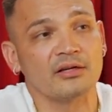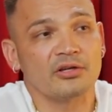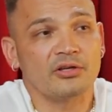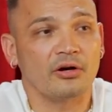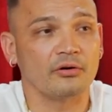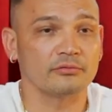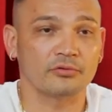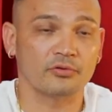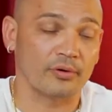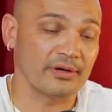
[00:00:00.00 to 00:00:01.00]
you know,
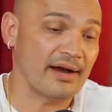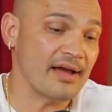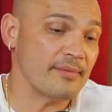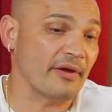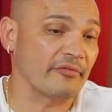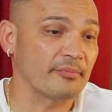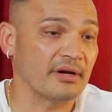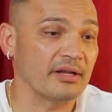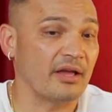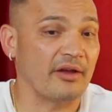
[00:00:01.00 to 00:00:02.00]
during the hype,
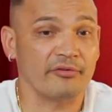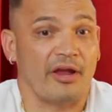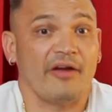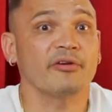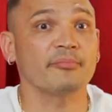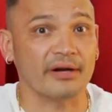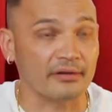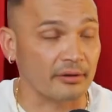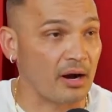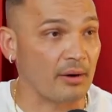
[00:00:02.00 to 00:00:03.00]
everybody and
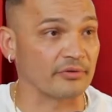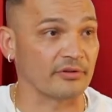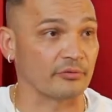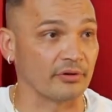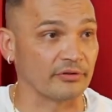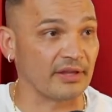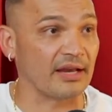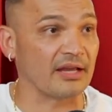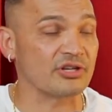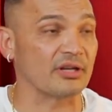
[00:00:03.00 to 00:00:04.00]
their mom was a real estate
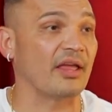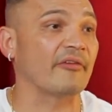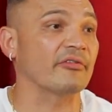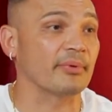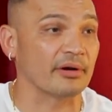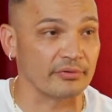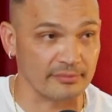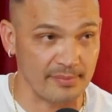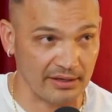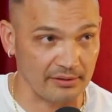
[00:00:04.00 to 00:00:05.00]
agent and everybody was
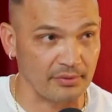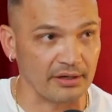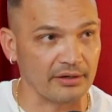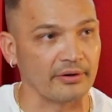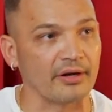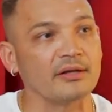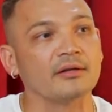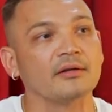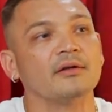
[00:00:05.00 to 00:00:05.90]
making money, right?